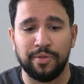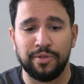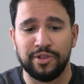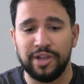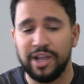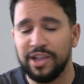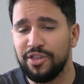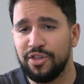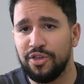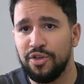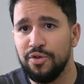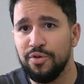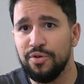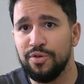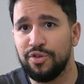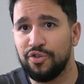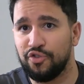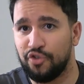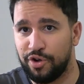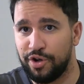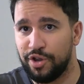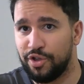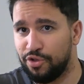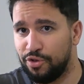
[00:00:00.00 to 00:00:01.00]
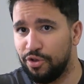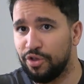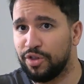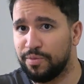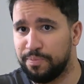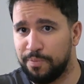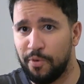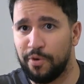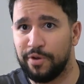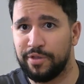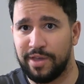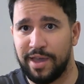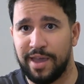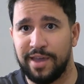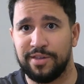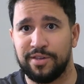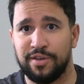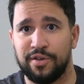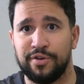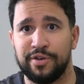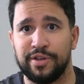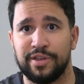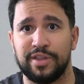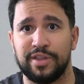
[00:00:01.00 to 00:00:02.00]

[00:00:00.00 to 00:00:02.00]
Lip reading: Let's use traditional sports as our